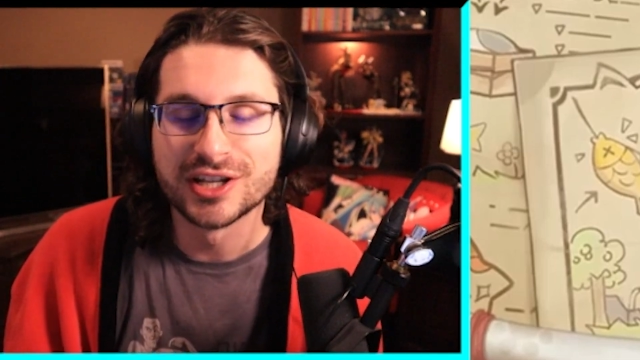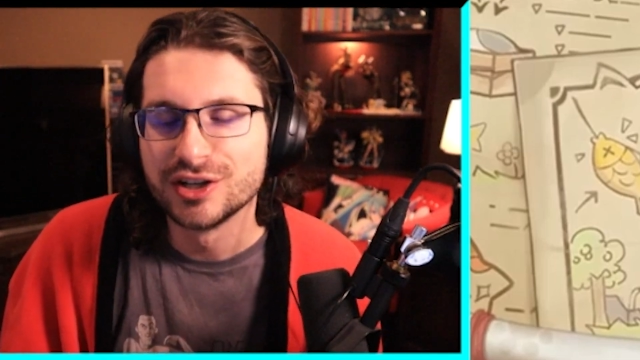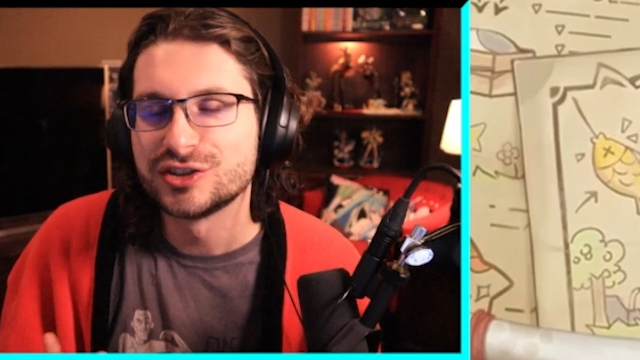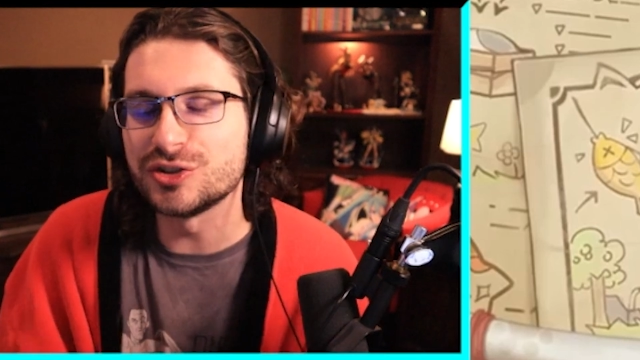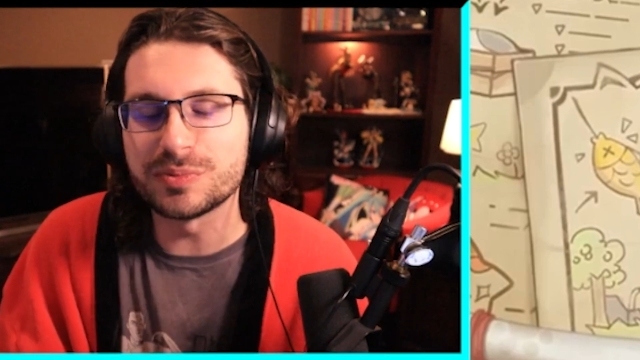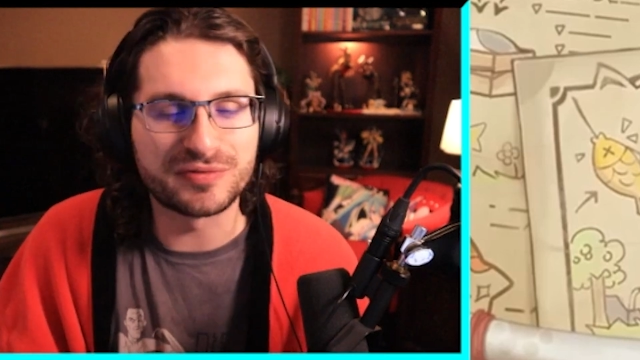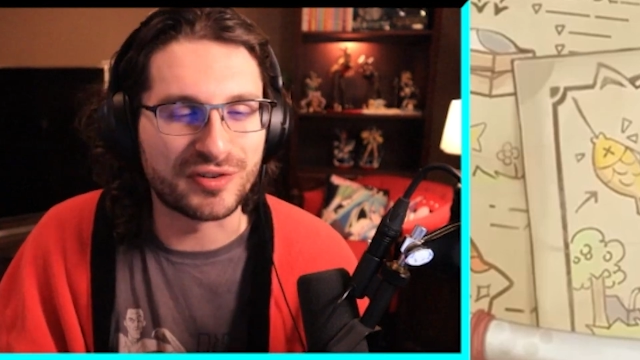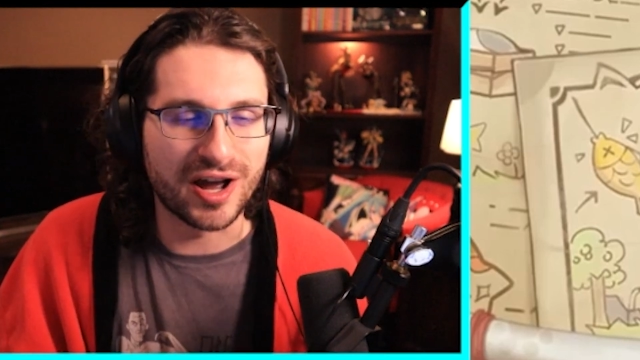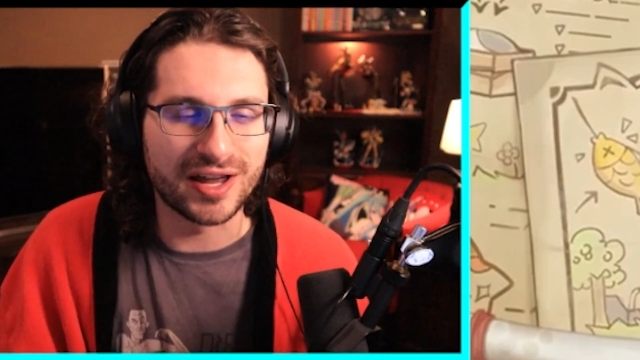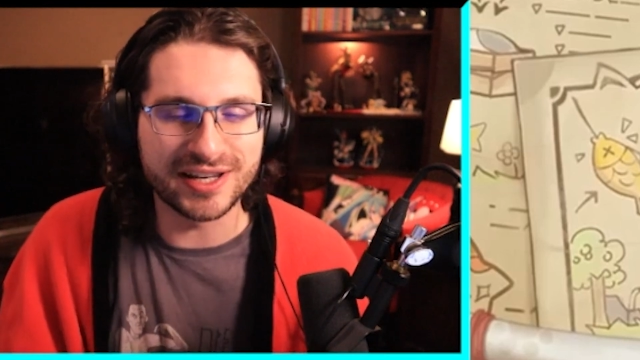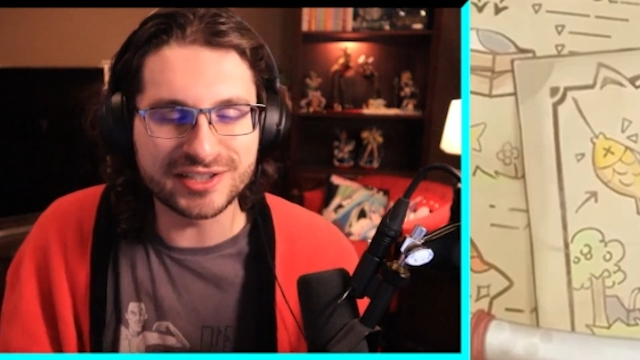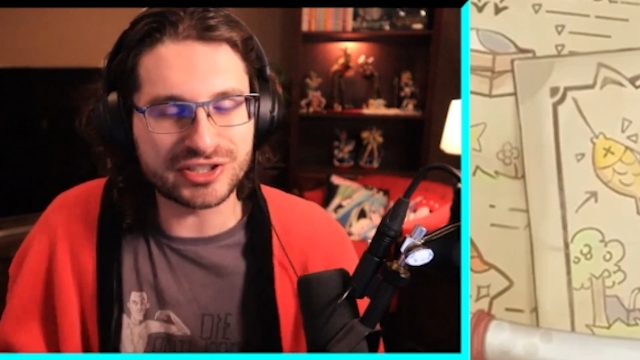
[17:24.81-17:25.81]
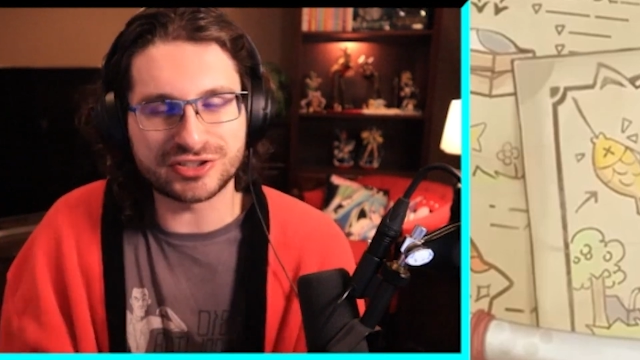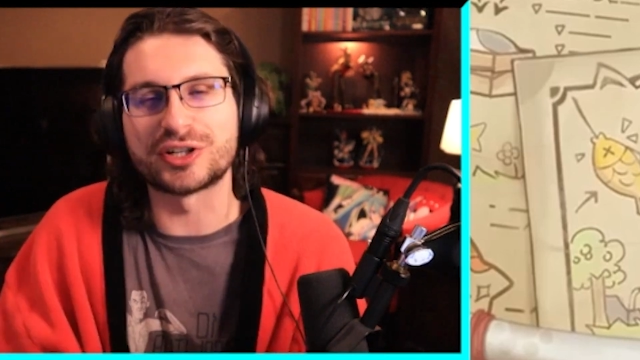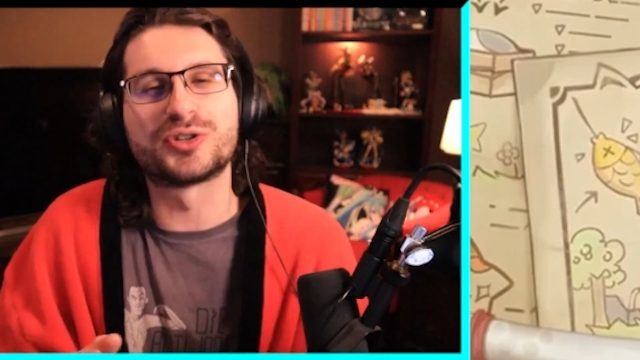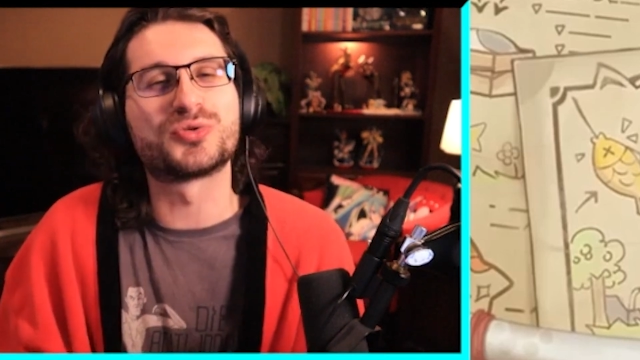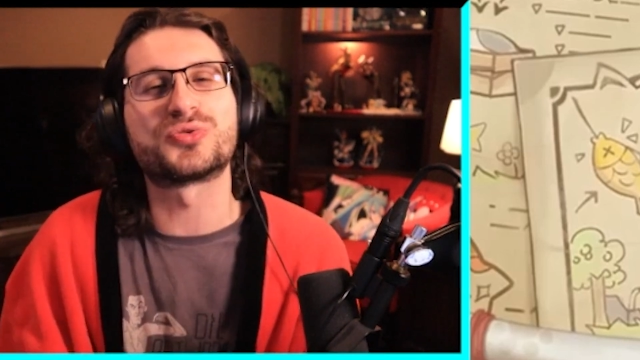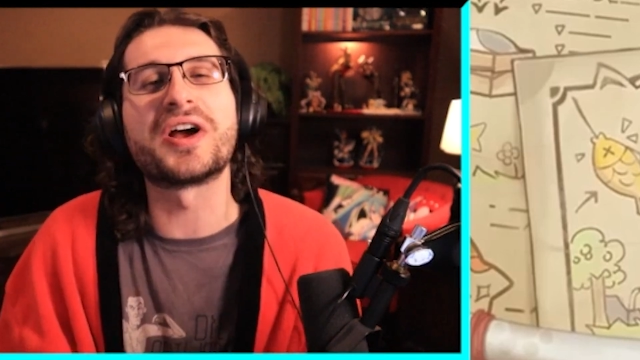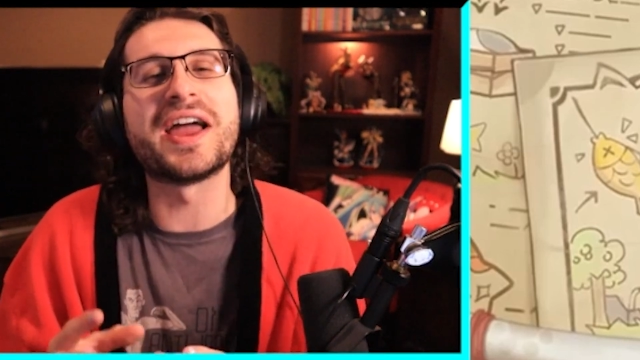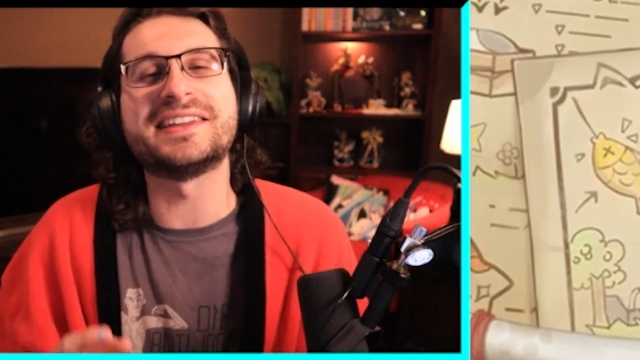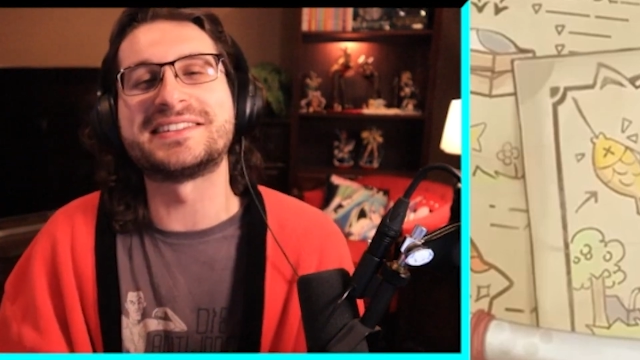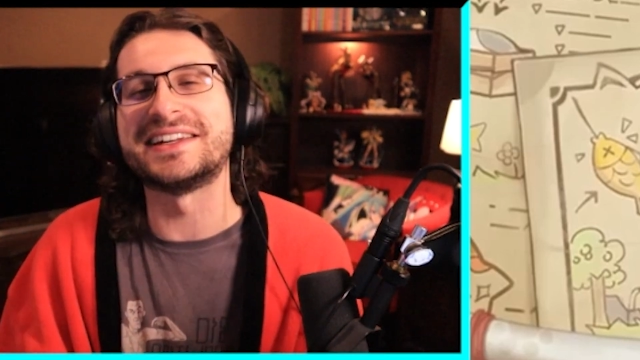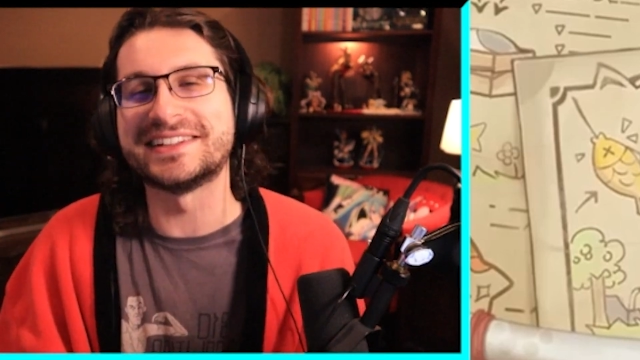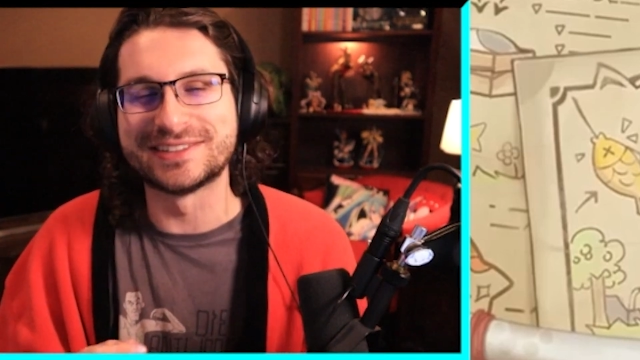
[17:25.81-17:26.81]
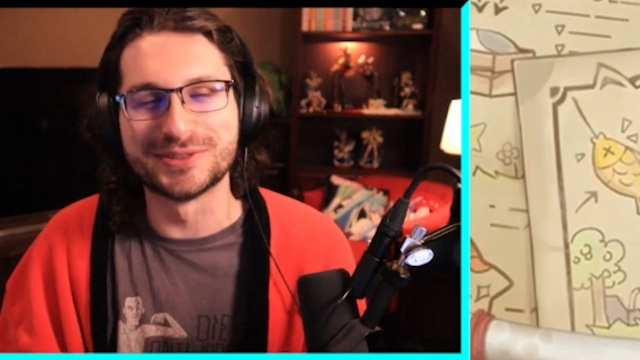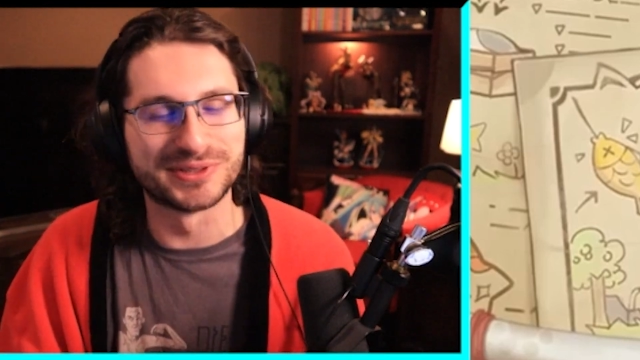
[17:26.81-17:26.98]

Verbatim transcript: Super fun. It's just a great thing to do